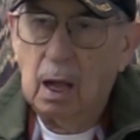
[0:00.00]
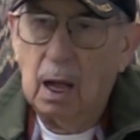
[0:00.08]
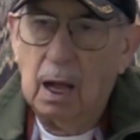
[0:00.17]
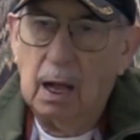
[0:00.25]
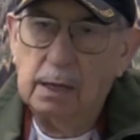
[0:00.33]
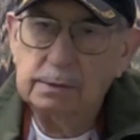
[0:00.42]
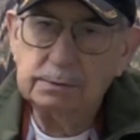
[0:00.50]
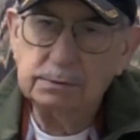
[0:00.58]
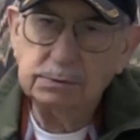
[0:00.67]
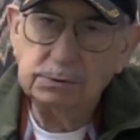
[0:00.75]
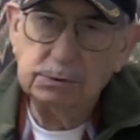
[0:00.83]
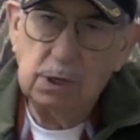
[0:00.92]

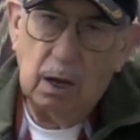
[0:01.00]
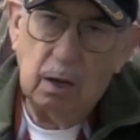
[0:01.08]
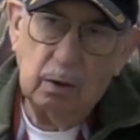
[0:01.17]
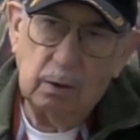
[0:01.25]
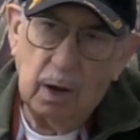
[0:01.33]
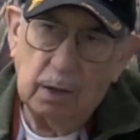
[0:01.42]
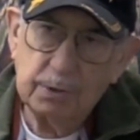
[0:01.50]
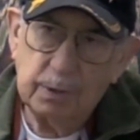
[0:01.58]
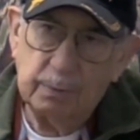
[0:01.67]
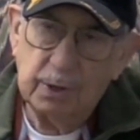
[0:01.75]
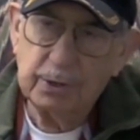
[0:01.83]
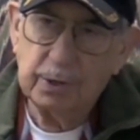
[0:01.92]
No, not
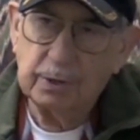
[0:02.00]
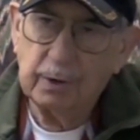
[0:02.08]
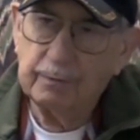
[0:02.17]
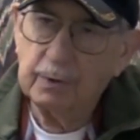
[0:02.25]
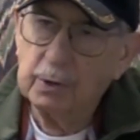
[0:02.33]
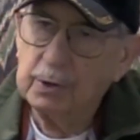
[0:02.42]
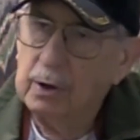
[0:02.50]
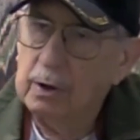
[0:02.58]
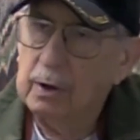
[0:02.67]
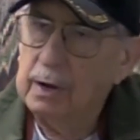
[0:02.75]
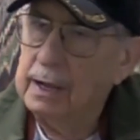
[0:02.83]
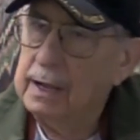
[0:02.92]
so much at the
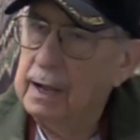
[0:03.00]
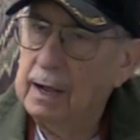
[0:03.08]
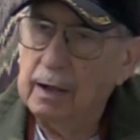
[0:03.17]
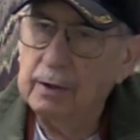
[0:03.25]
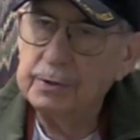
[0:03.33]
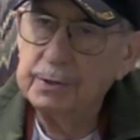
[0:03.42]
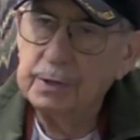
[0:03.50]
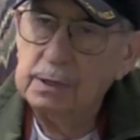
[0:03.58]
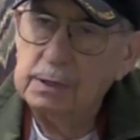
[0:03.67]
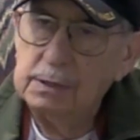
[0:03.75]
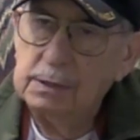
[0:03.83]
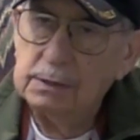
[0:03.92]
fraternity house.
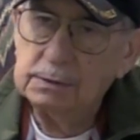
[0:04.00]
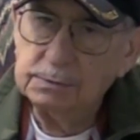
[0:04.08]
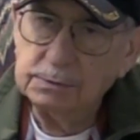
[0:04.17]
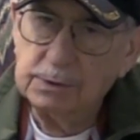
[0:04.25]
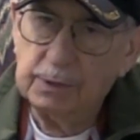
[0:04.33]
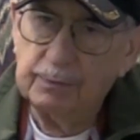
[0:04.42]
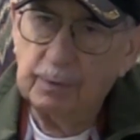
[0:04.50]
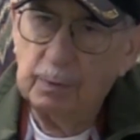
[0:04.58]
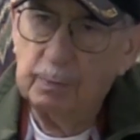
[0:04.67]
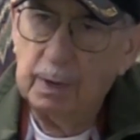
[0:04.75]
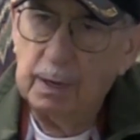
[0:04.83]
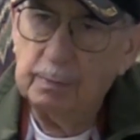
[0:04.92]

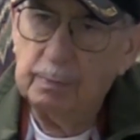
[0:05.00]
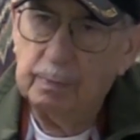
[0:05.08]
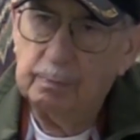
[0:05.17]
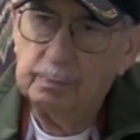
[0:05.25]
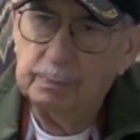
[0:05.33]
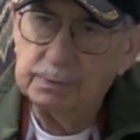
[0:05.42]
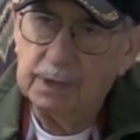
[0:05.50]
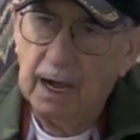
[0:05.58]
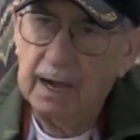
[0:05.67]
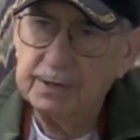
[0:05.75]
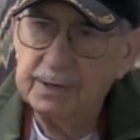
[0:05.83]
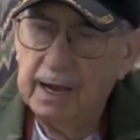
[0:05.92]
Different
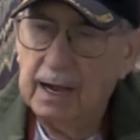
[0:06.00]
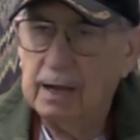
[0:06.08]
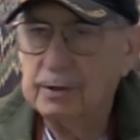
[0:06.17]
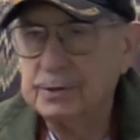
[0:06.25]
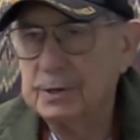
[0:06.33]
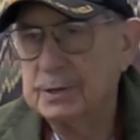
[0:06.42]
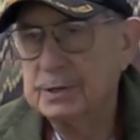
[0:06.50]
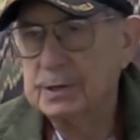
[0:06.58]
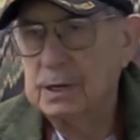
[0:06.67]
guys' houses.